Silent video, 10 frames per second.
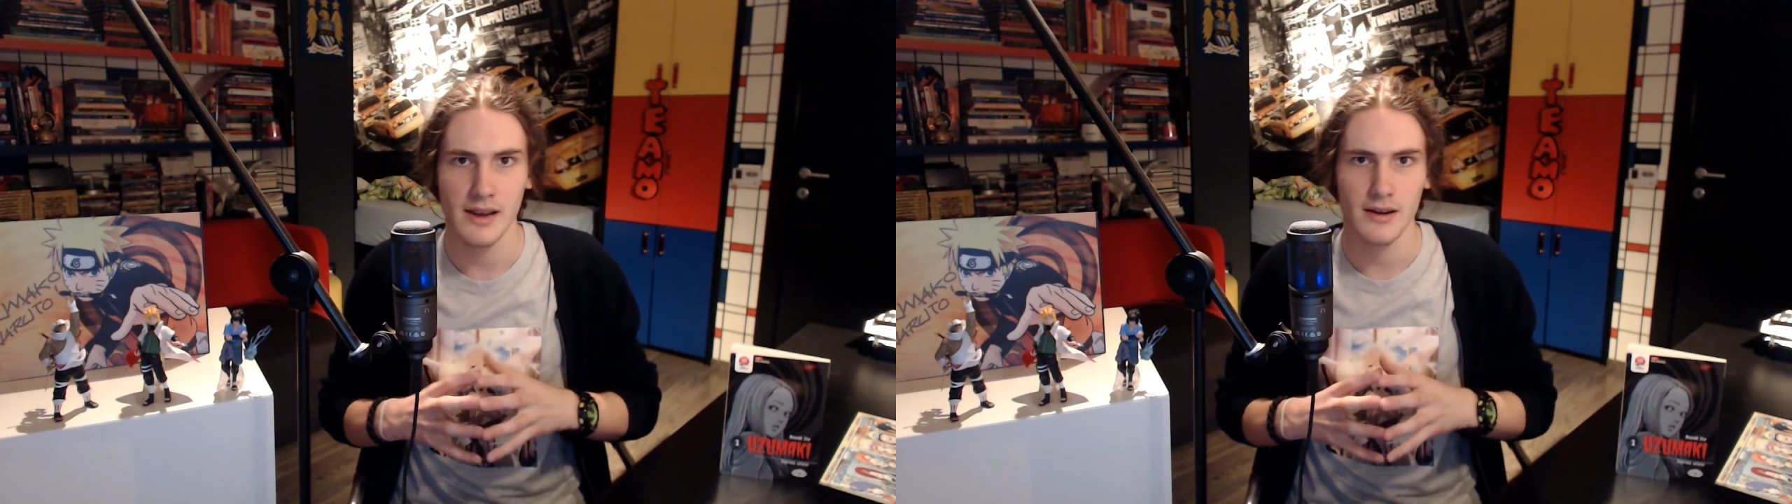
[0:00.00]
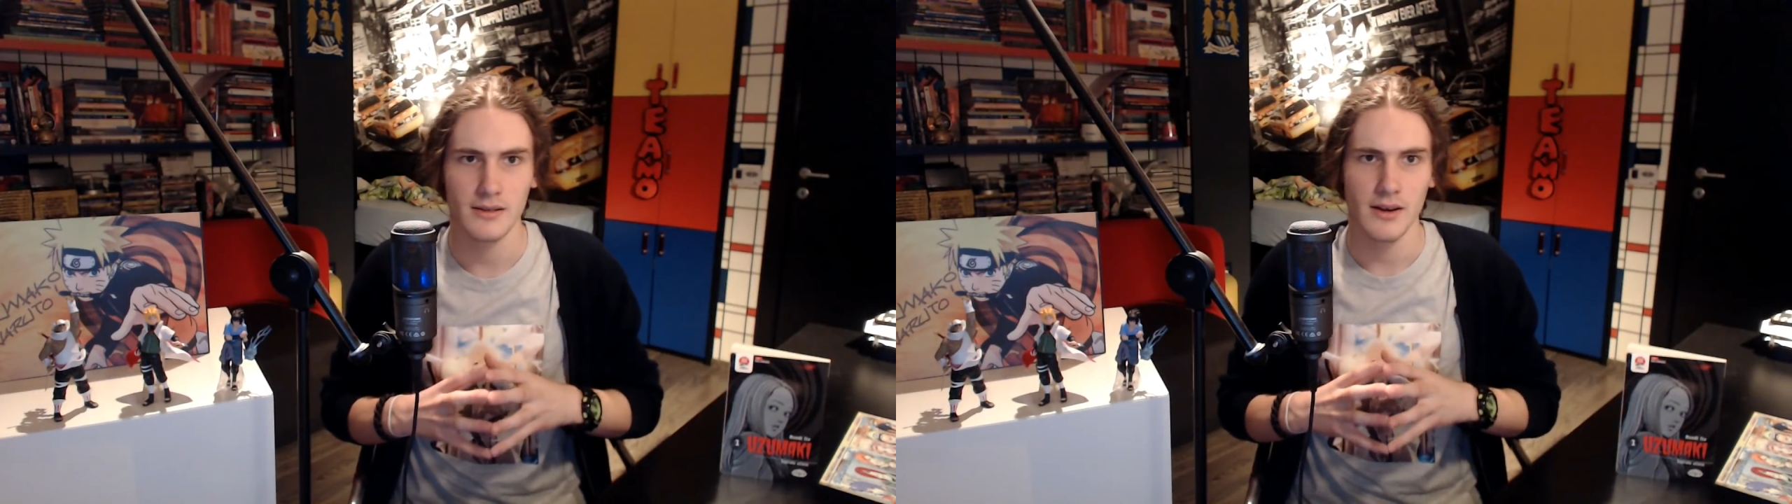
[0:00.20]

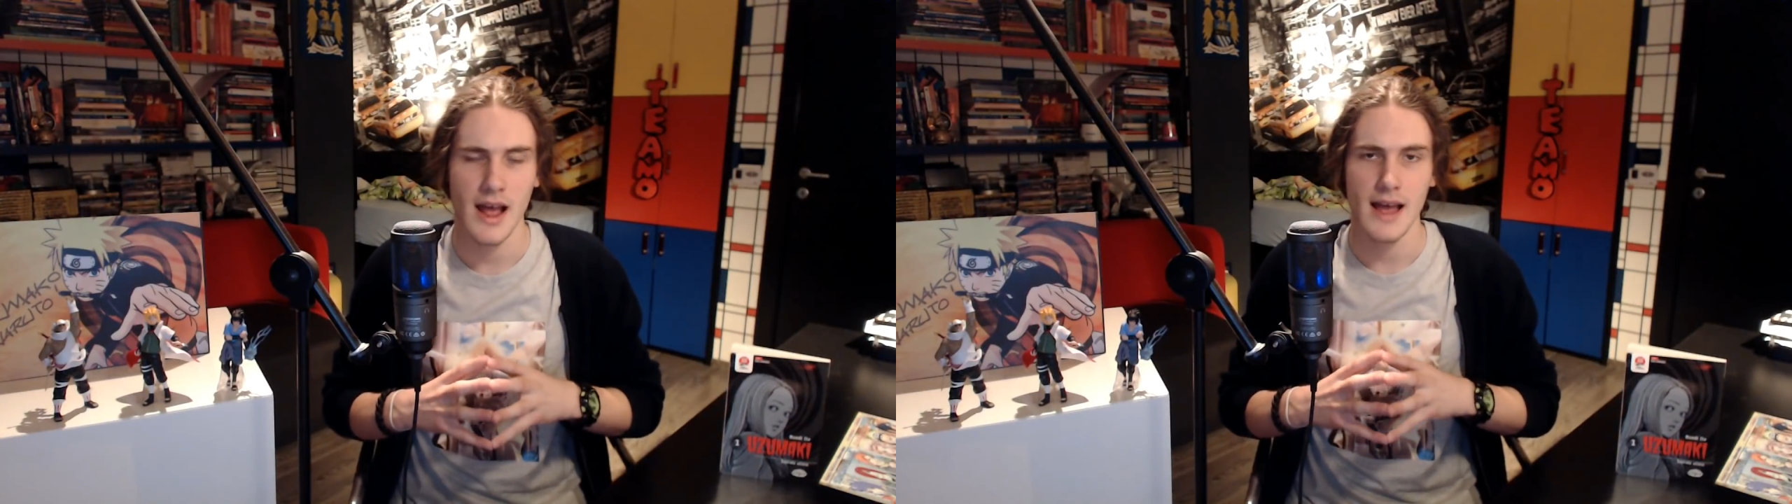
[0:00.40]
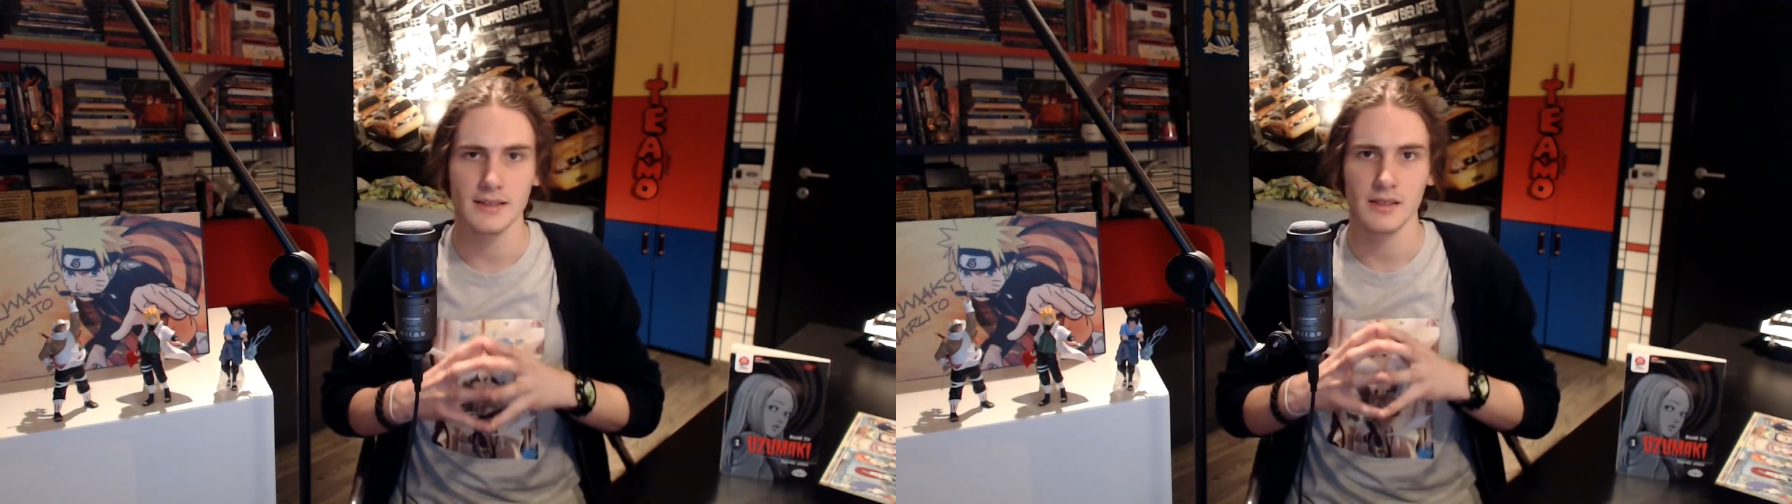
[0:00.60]
character
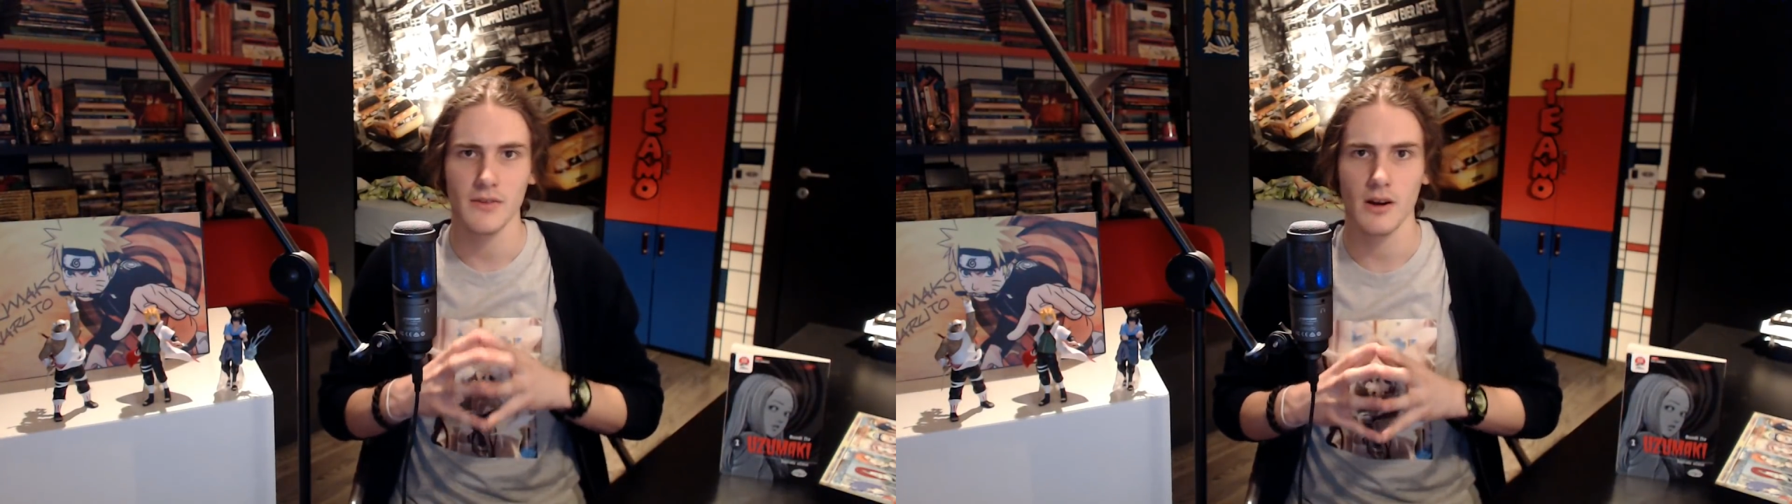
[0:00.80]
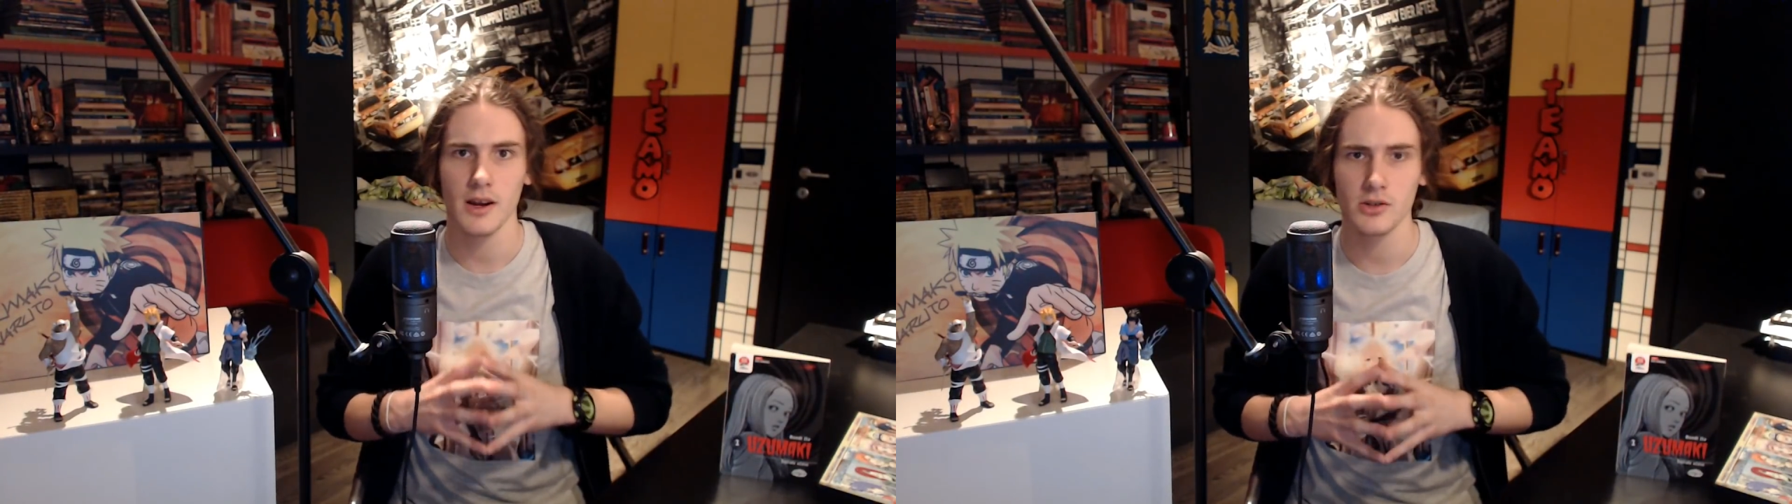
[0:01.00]
has, it's
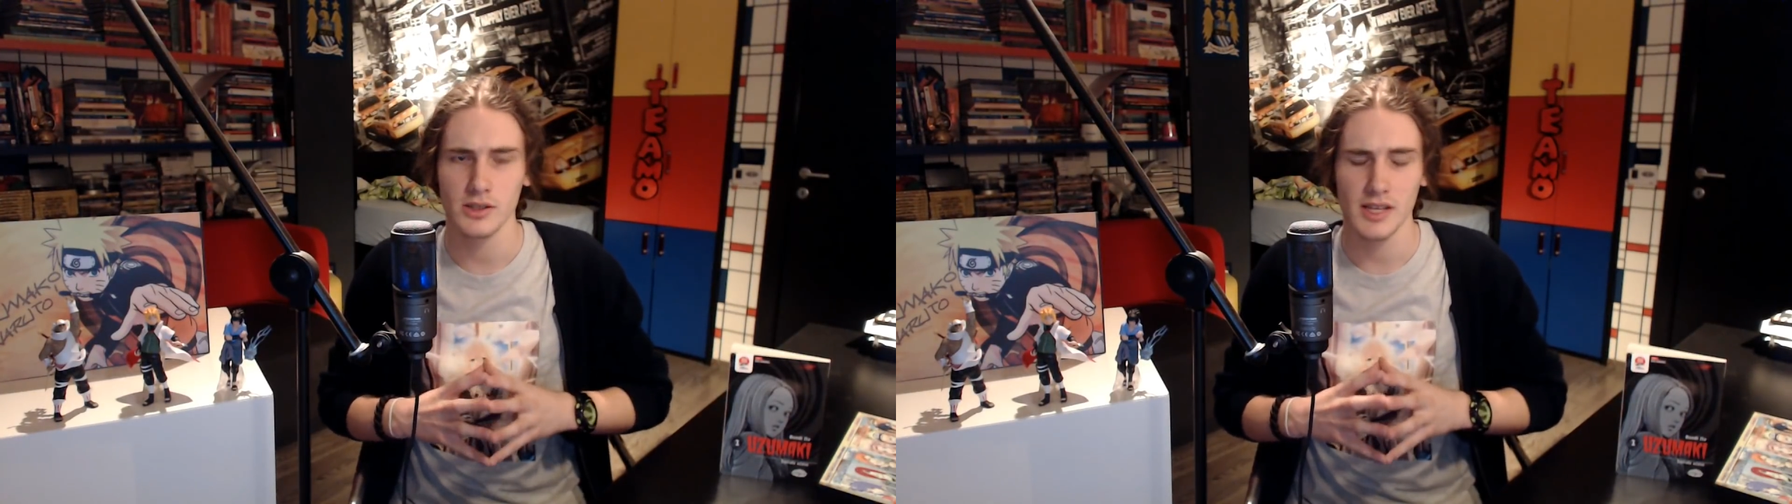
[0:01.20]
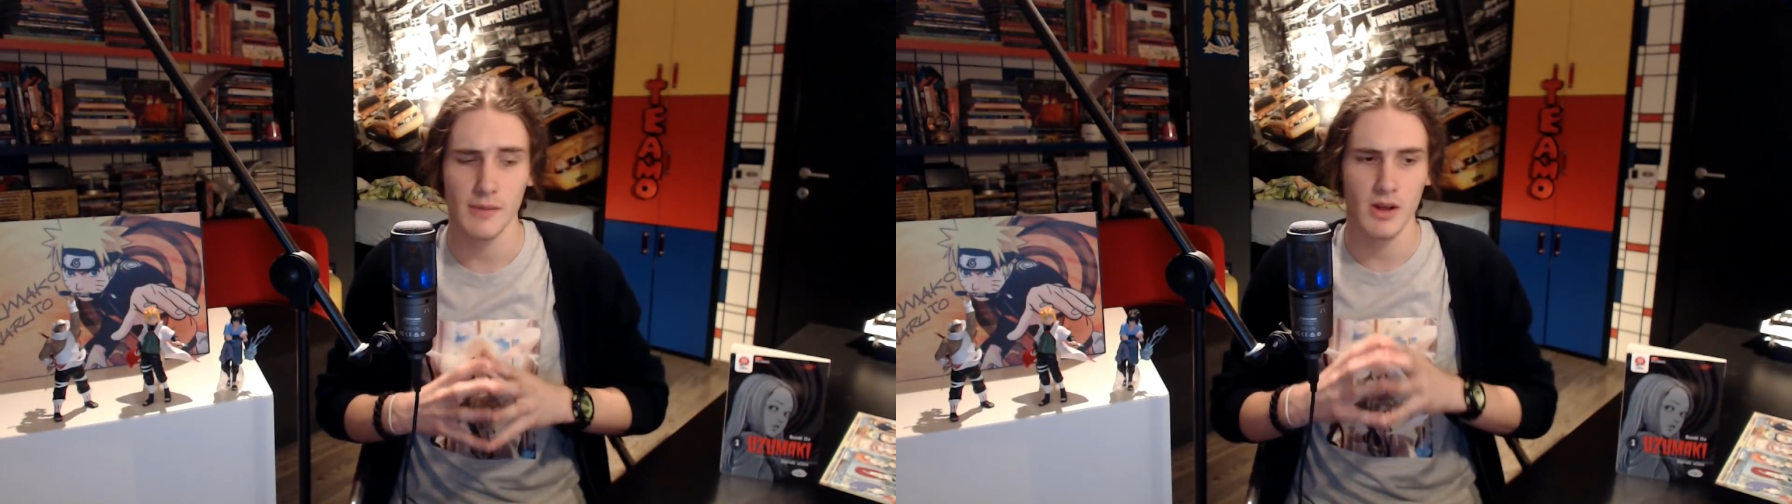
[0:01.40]
very interesting.